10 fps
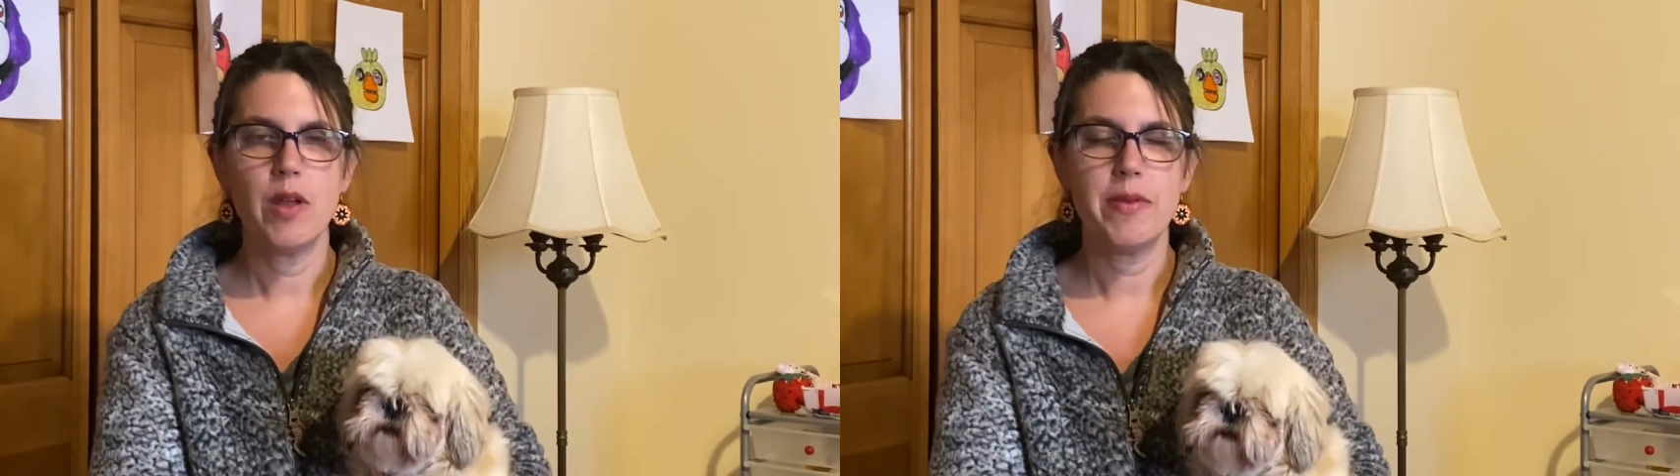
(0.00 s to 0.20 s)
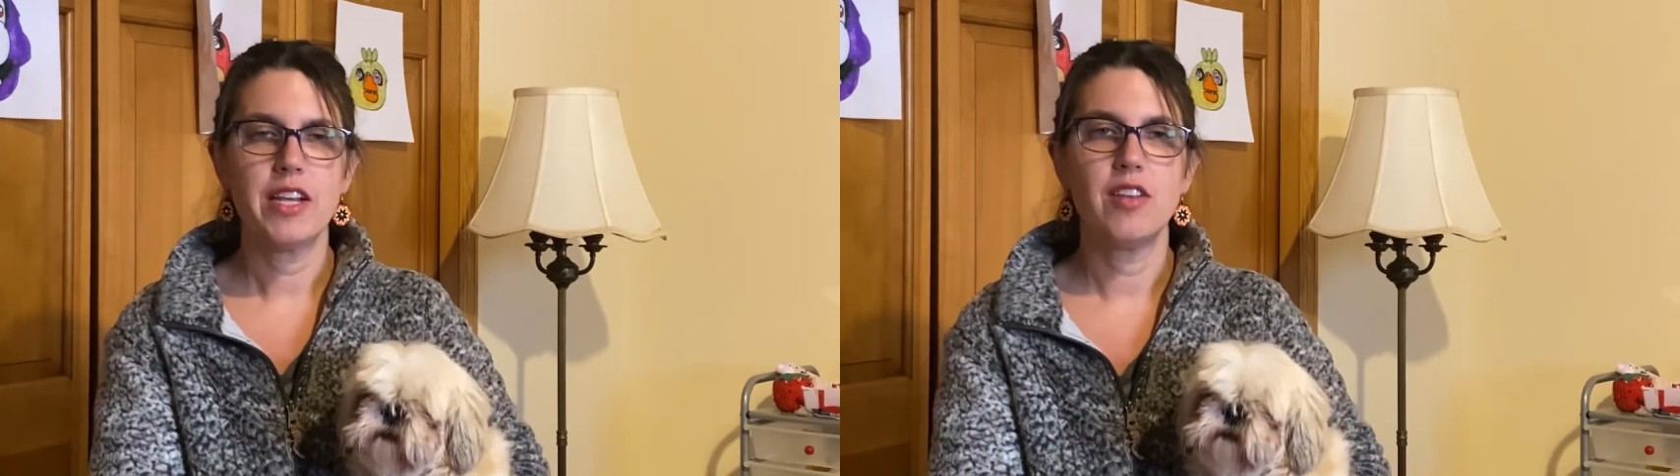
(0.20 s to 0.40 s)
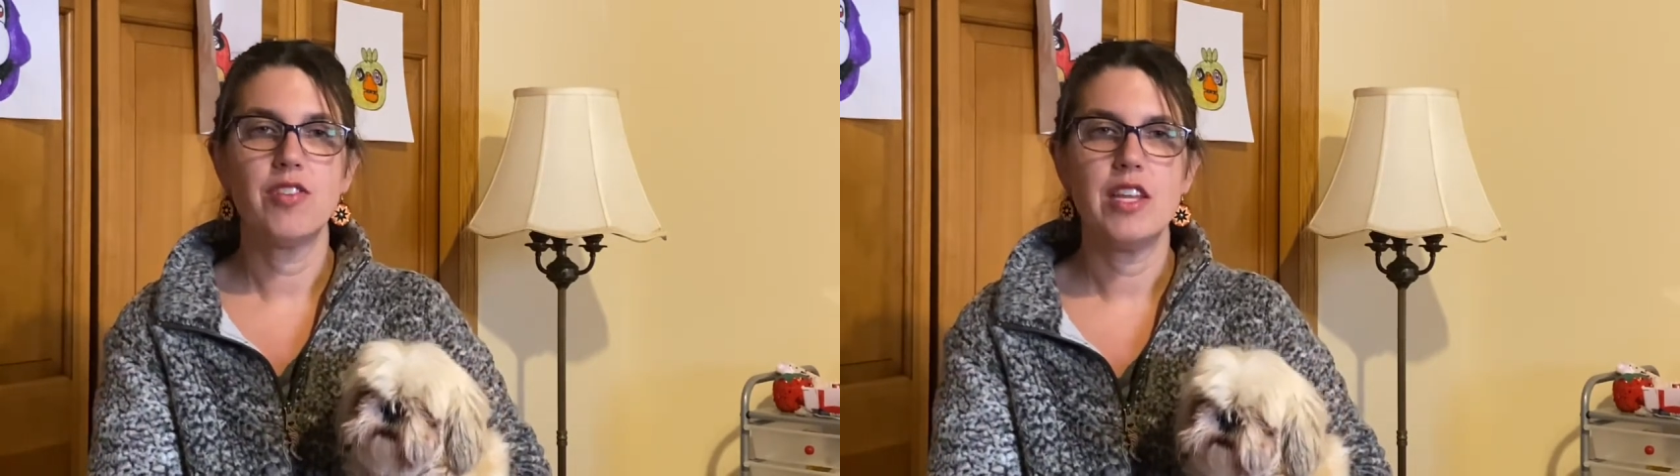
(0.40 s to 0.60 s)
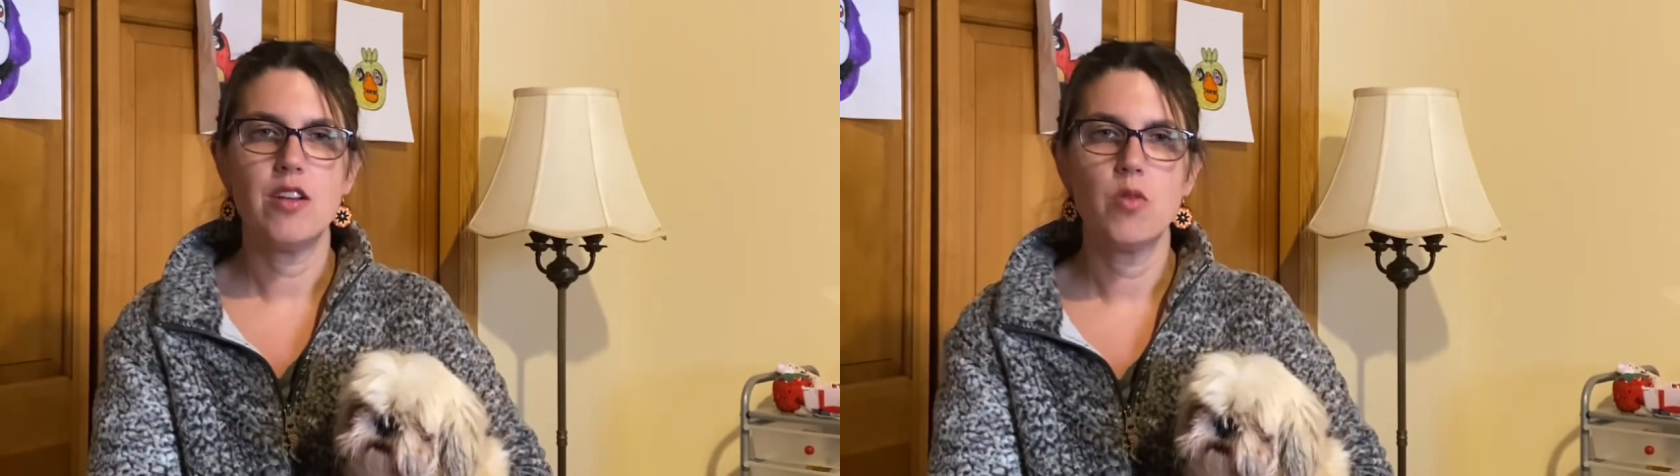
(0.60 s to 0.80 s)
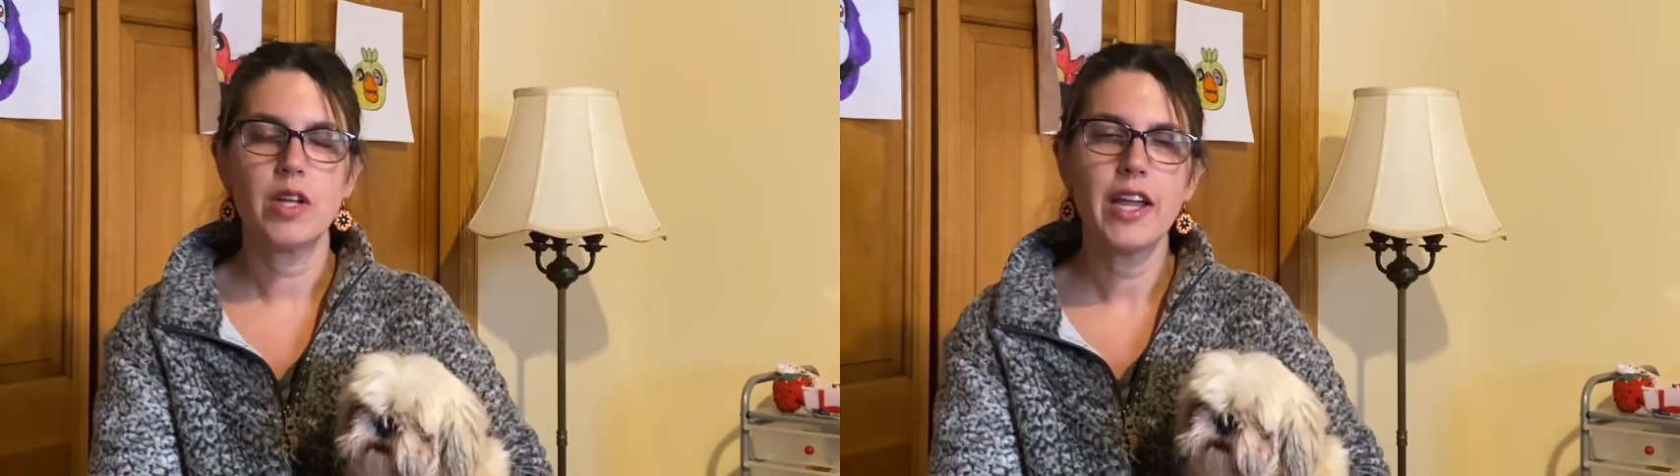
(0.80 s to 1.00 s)
because they
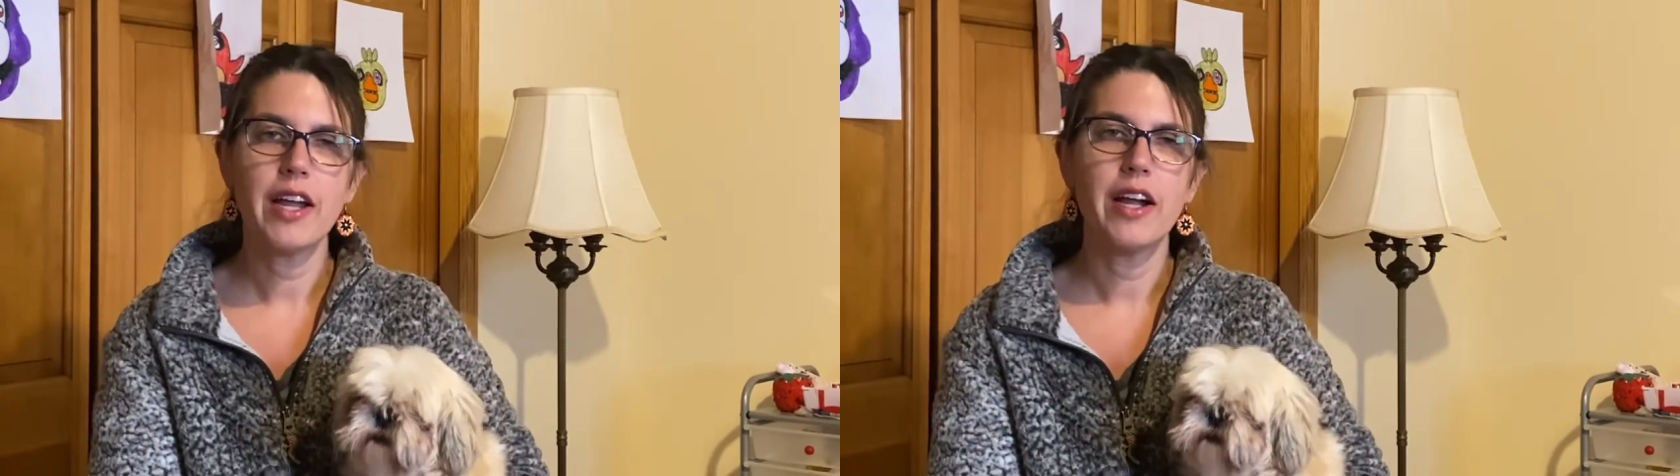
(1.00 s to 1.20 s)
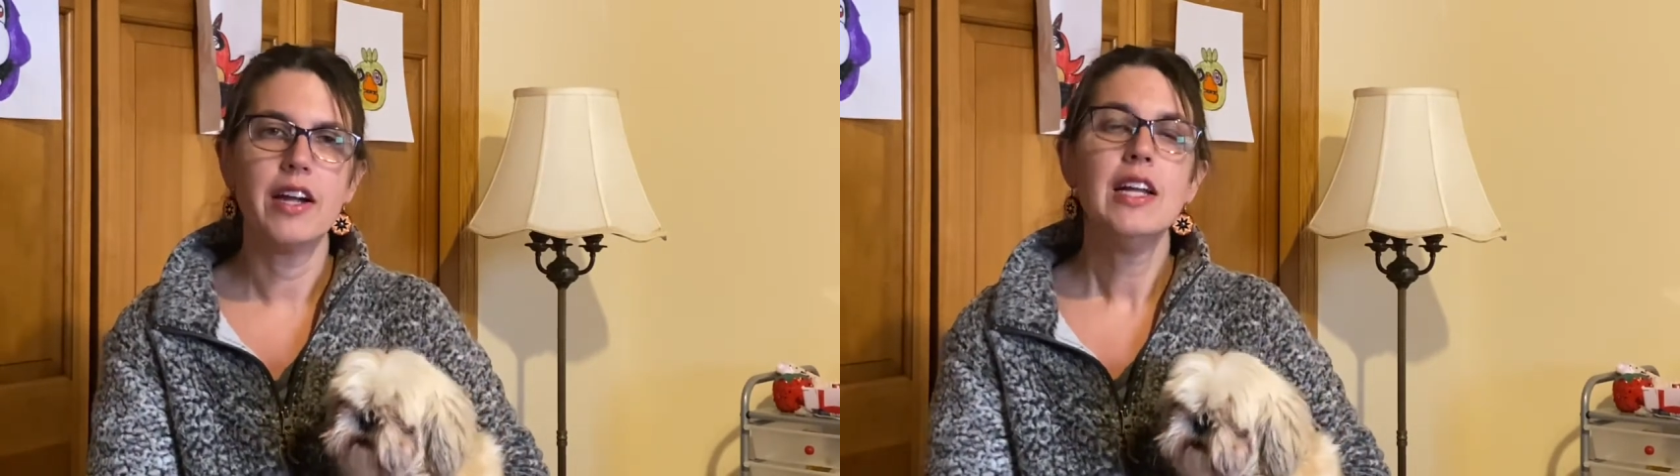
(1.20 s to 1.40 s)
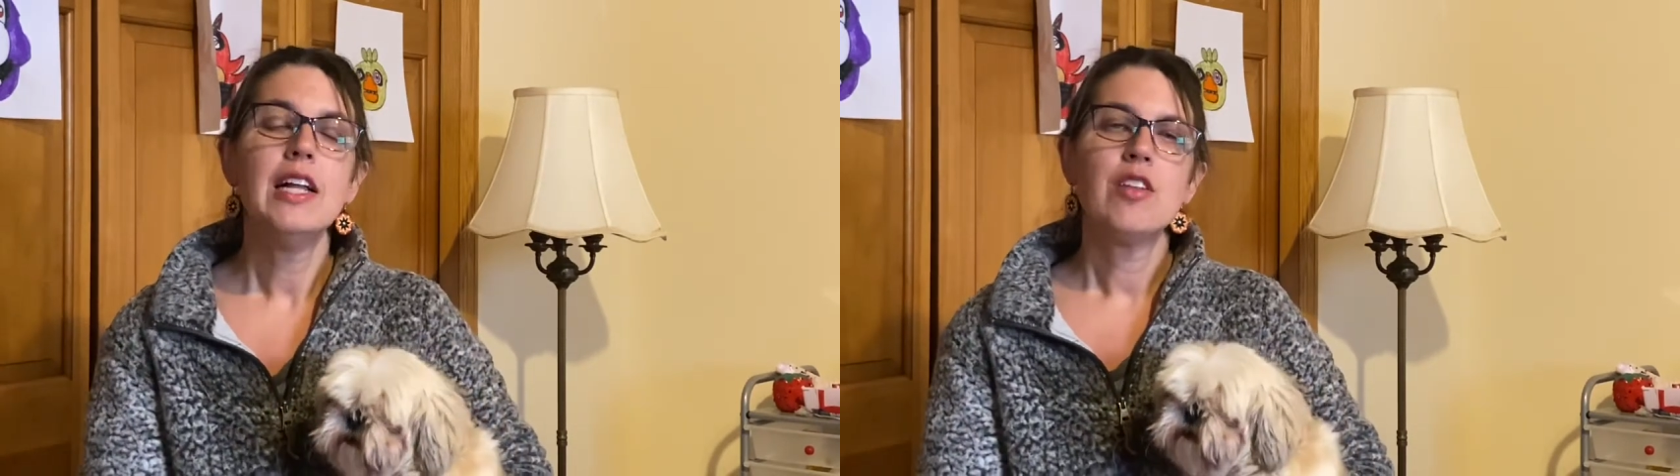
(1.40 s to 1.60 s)
don't care.